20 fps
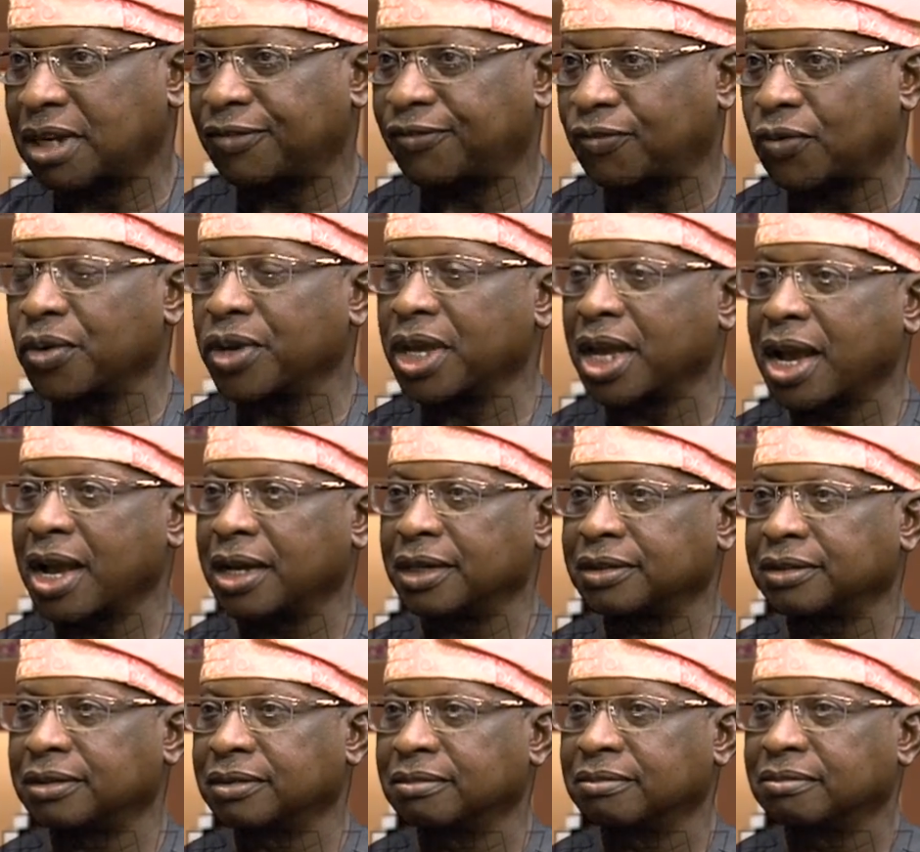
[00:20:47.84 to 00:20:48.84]
by four
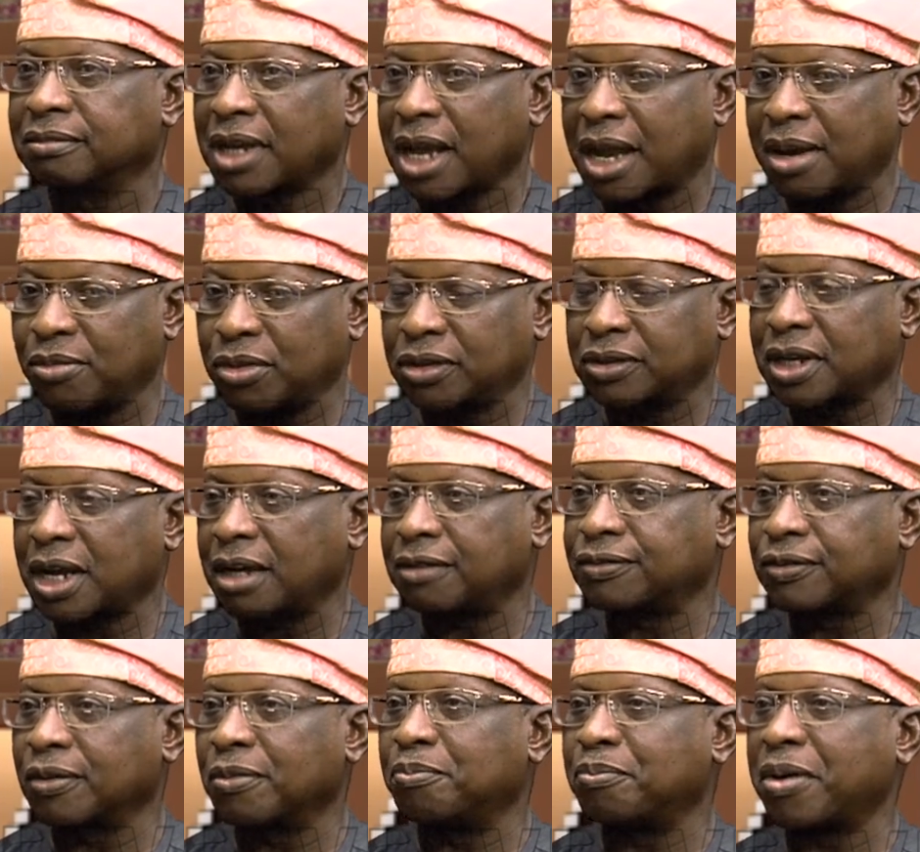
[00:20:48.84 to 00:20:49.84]
years? I must
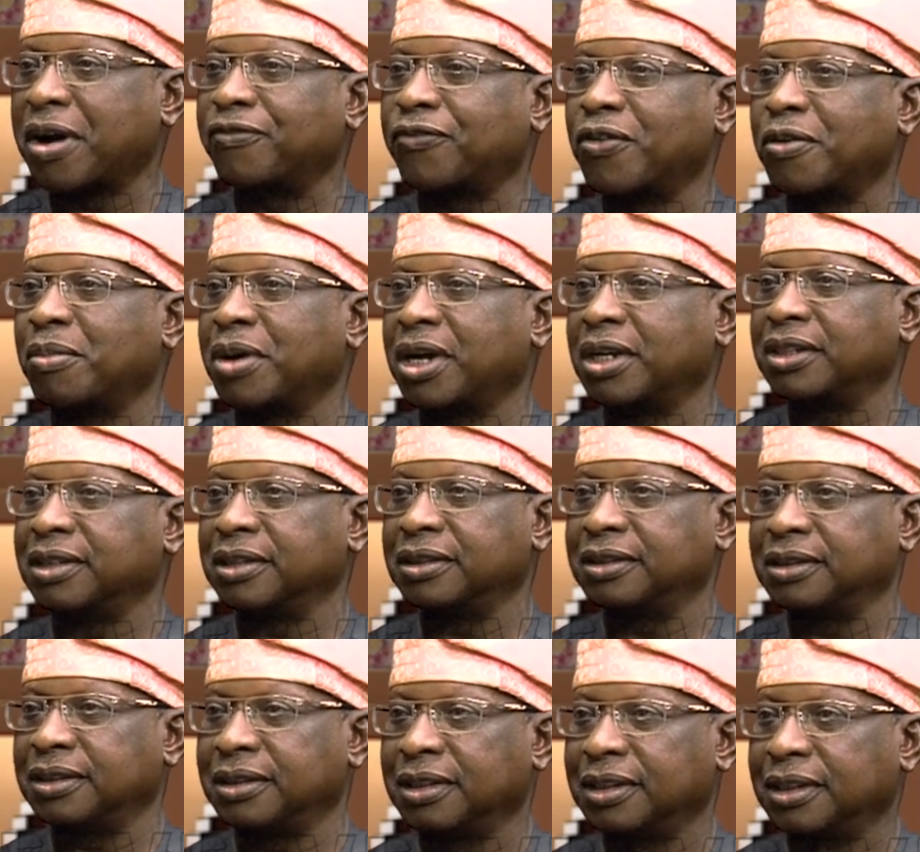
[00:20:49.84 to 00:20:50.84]
have some performance,